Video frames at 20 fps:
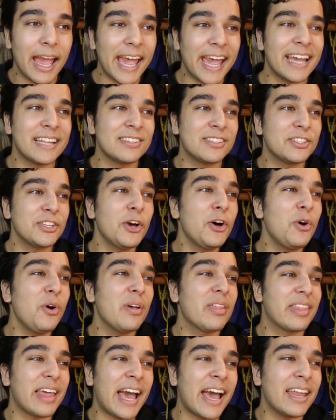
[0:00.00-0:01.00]
And
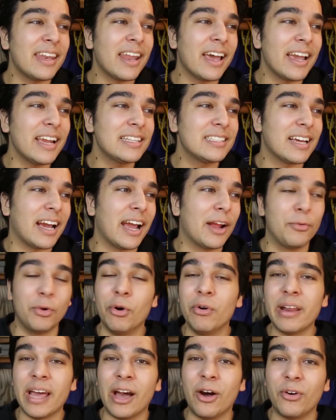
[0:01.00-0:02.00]
so that night, I
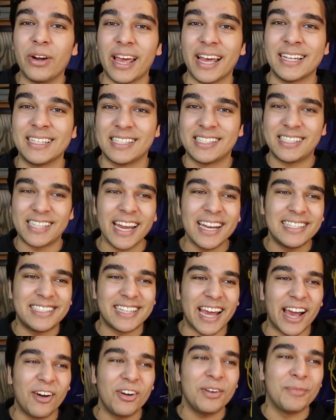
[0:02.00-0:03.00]
wrote out and sent
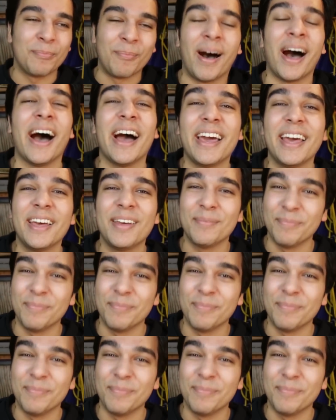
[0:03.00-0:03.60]
out my